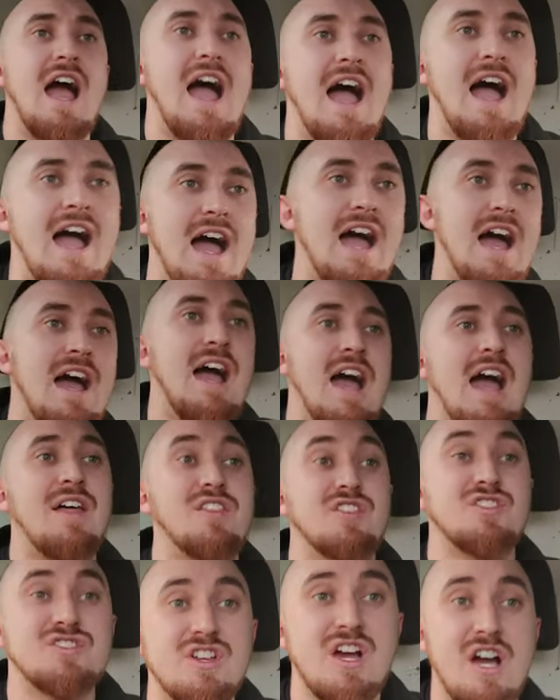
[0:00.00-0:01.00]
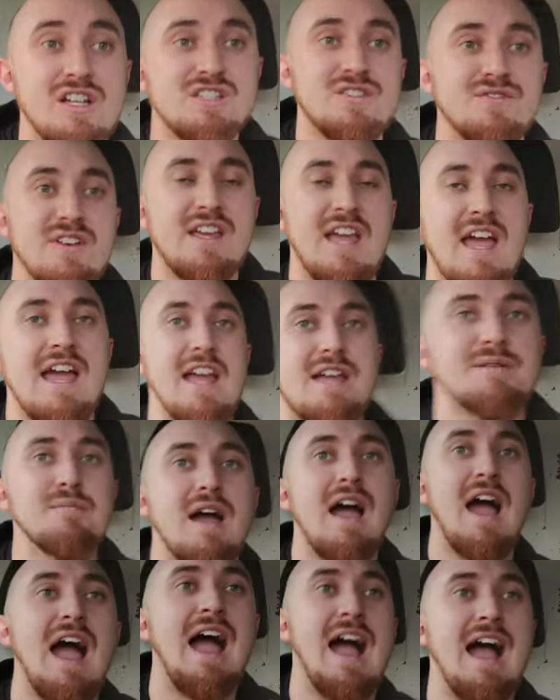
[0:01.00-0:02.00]
uh, at the start of a
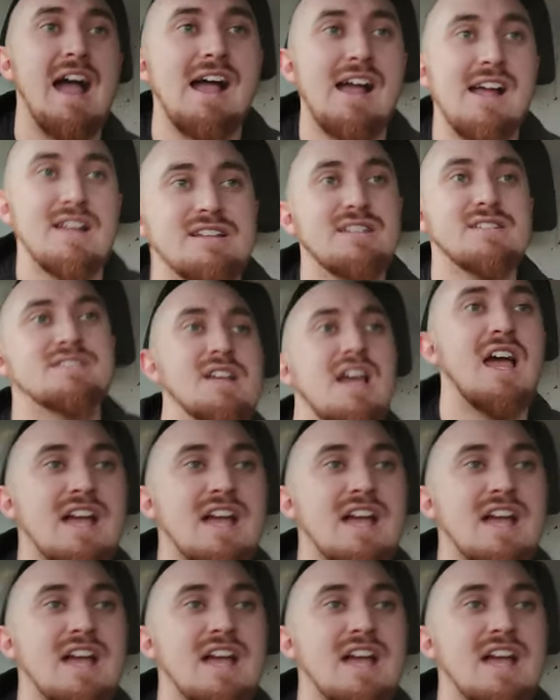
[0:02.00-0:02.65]
game and